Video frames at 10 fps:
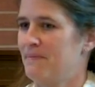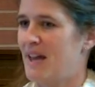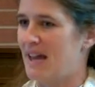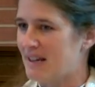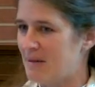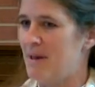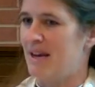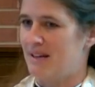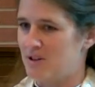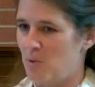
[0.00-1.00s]
They had
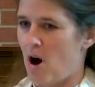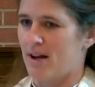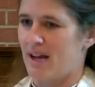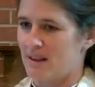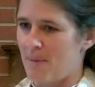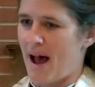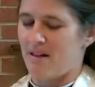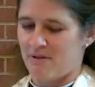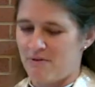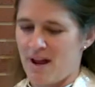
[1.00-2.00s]
committed to walking the
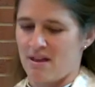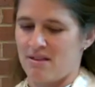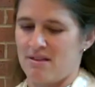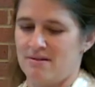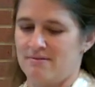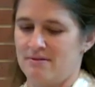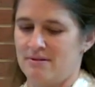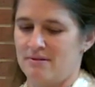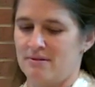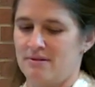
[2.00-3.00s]
path of faith,
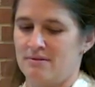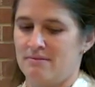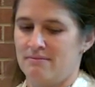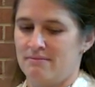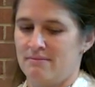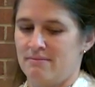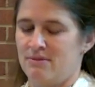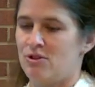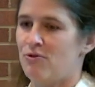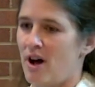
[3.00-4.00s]

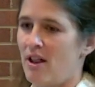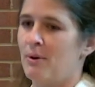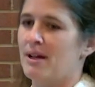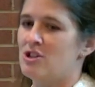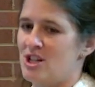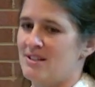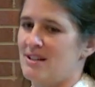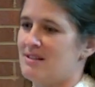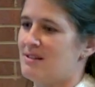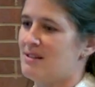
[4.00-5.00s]
to following
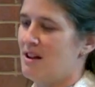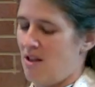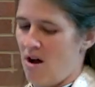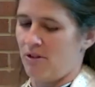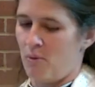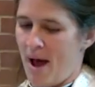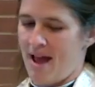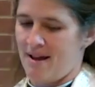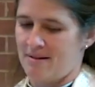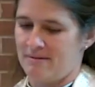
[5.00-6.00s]
Jesus along the
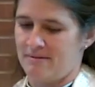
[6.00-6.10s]
way.